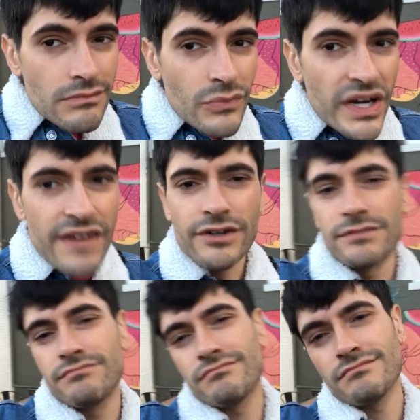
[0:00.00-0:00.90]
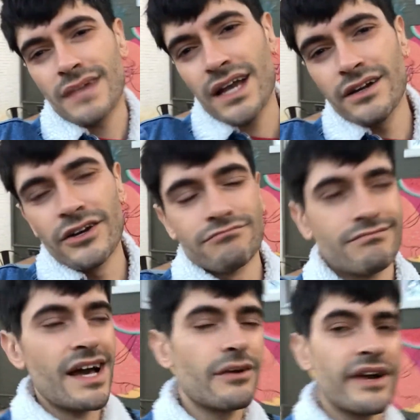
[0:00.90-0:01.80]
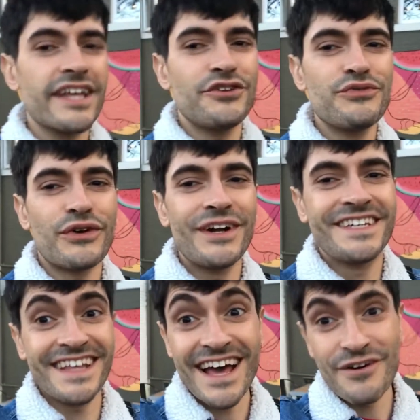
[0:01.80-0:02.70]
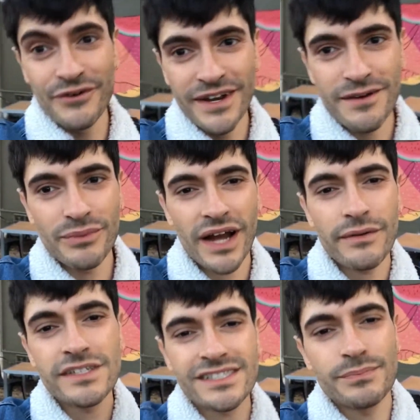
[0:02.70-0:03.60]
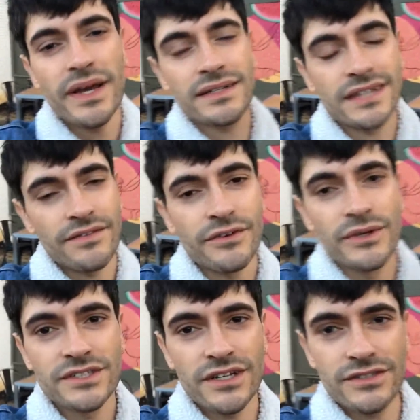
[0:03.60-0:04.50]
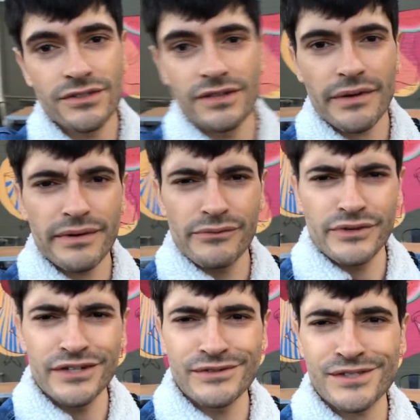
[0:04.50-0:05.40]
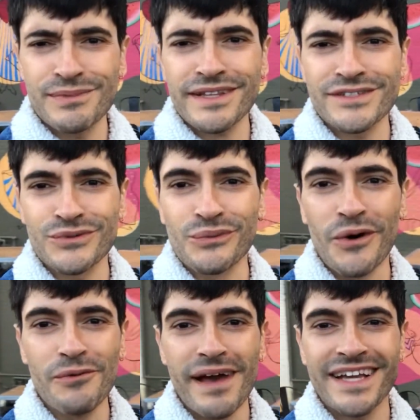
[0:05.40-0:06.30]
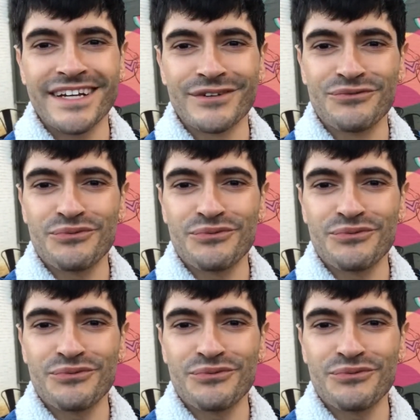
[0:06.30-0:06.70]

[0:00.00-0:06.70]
Whatever, I don't know. I don't want to get too far into that one, but I respect everyone's hustle and I re really respect this wall back here.